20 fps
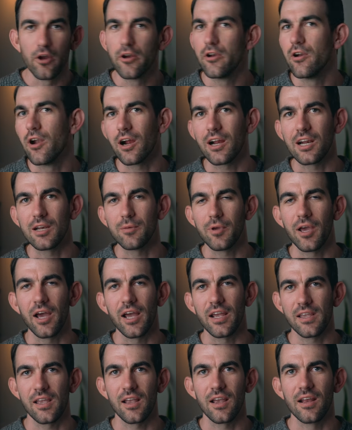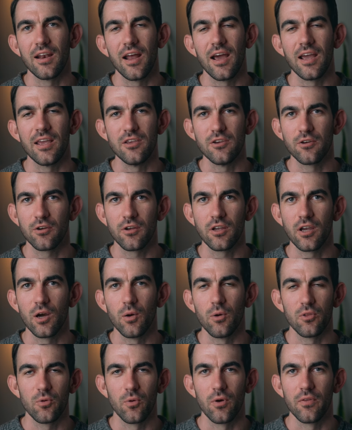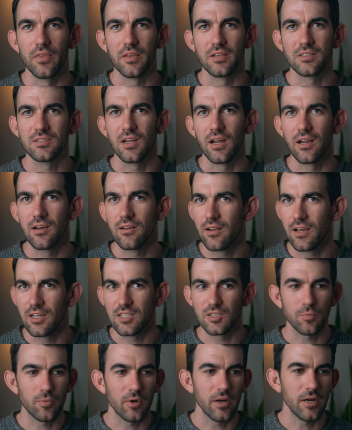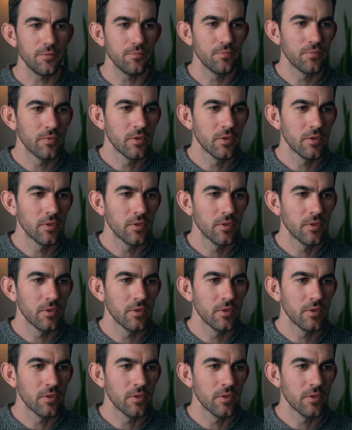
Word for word: you're not gonna be hiking at night, you can go with one that's not as bright.